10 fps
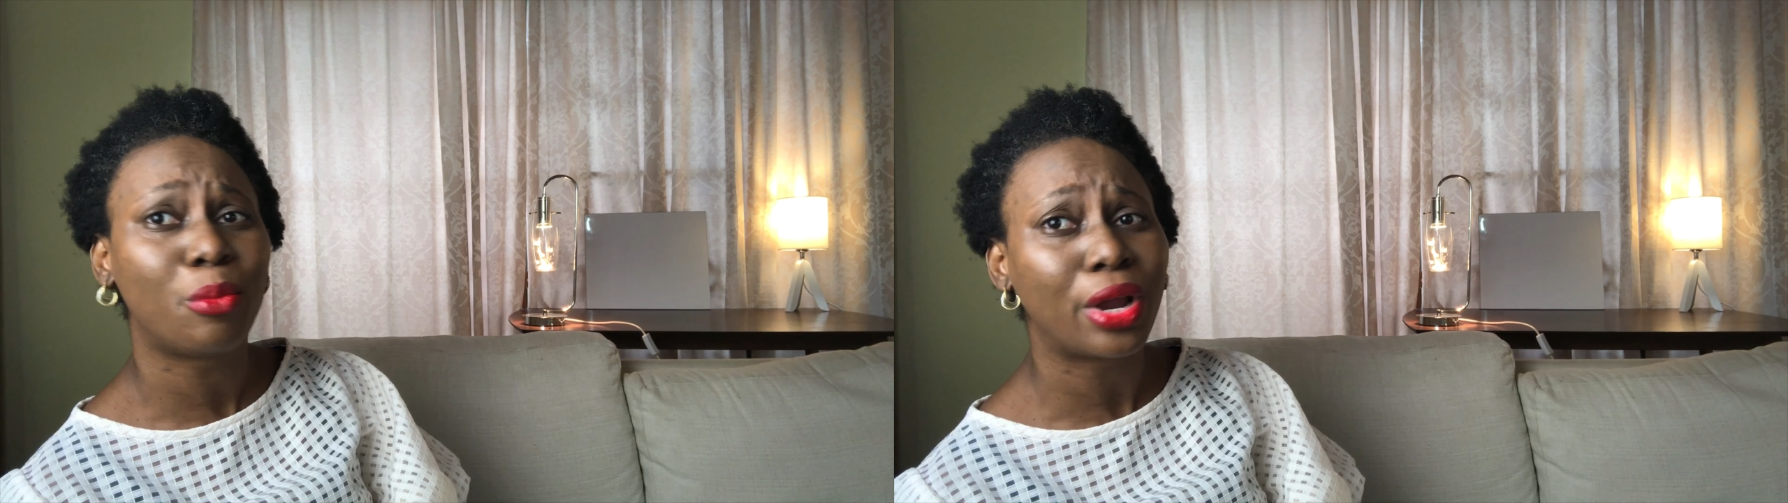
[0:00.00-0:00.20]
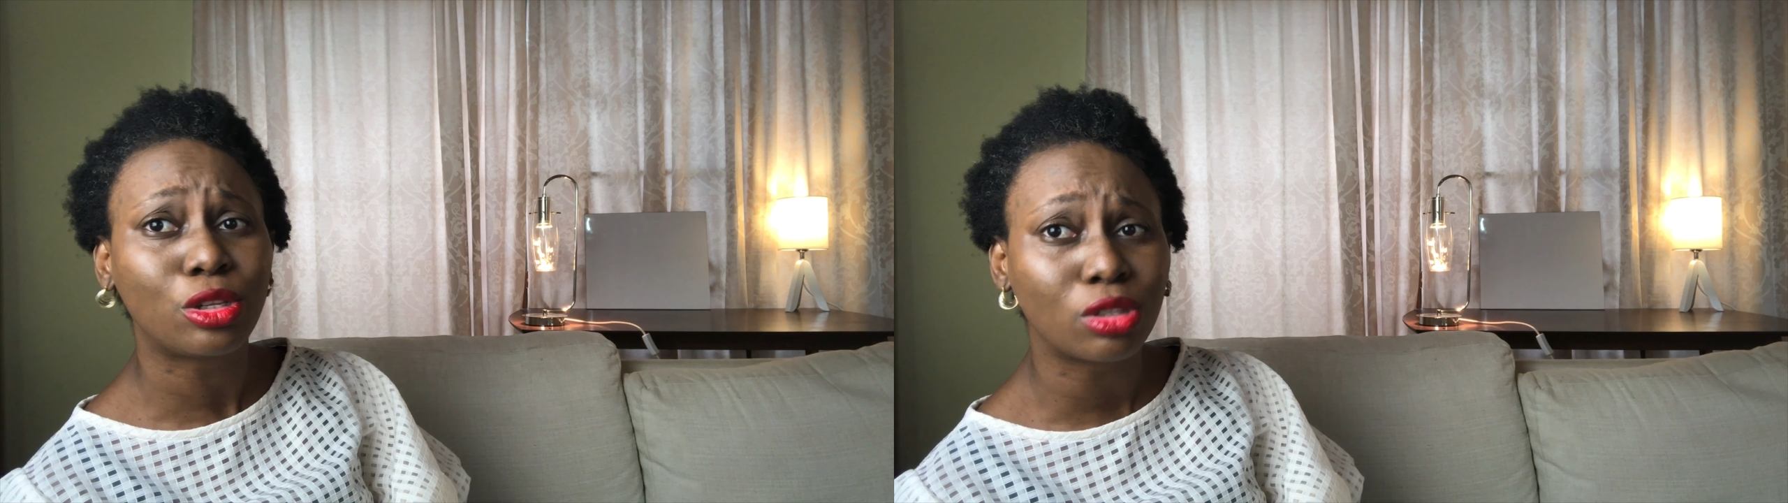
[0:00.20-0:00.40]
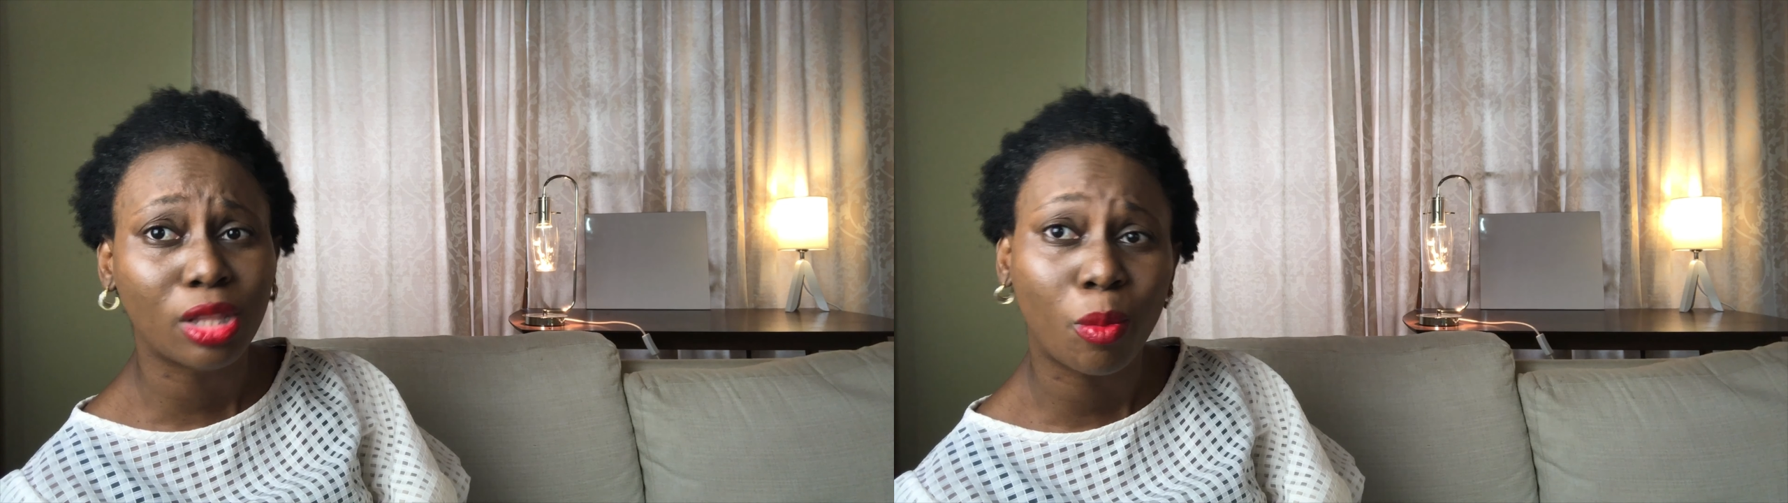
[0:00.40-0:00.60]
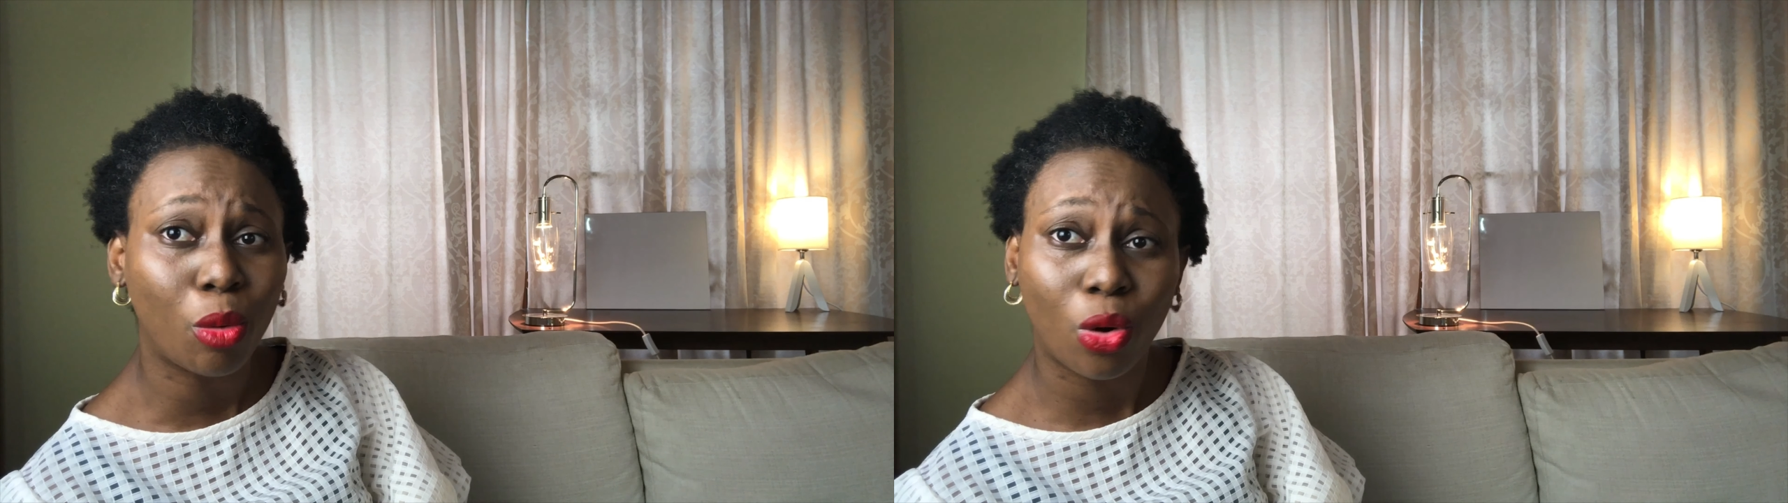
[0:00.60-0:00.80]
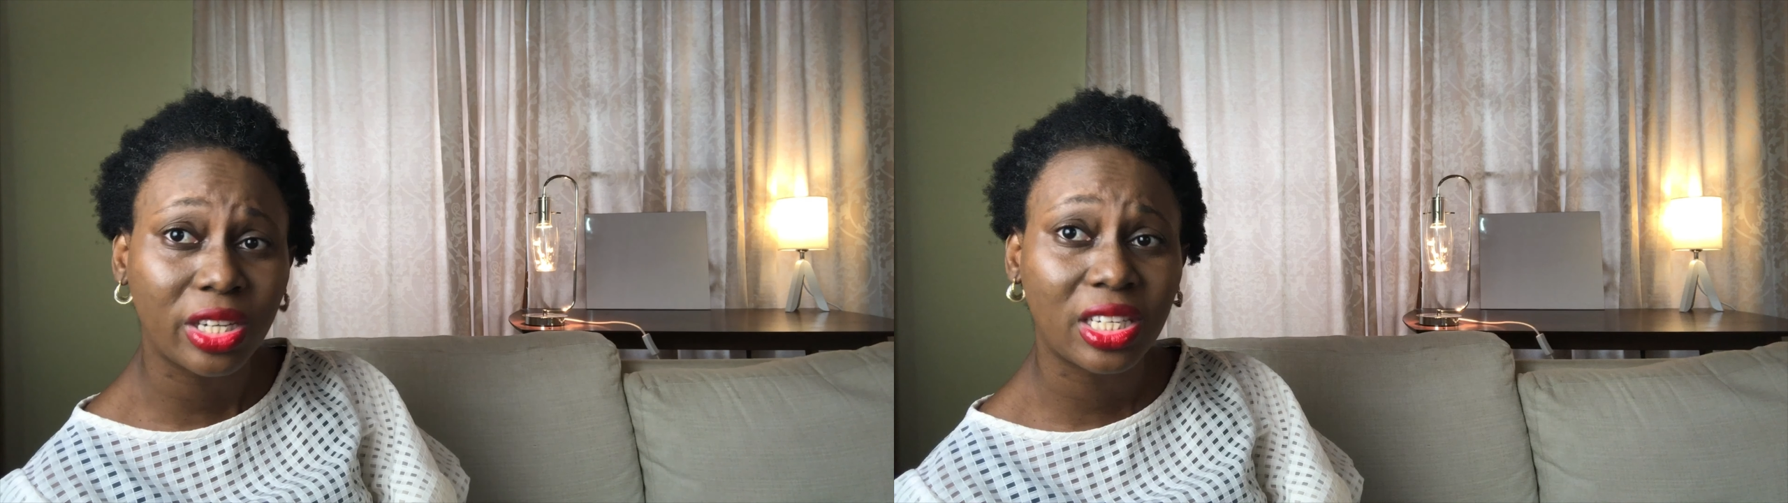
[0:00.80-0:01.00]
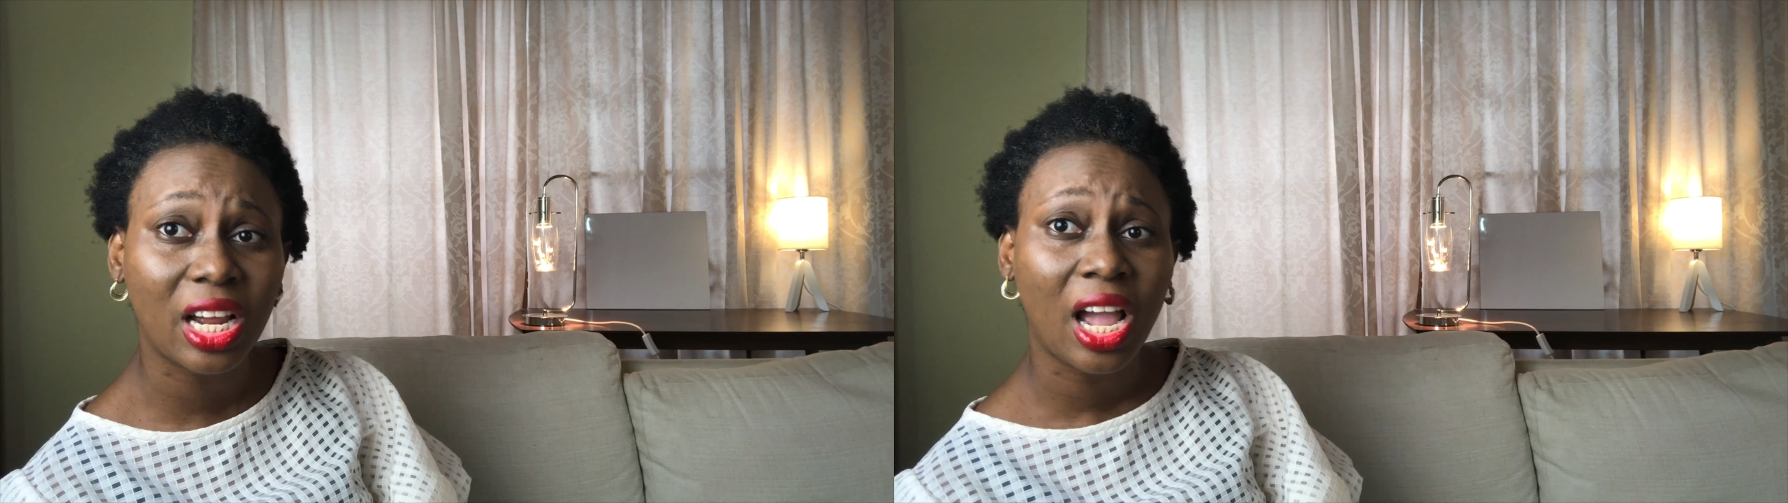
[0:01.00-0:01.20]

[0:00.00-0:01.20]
bring to the board.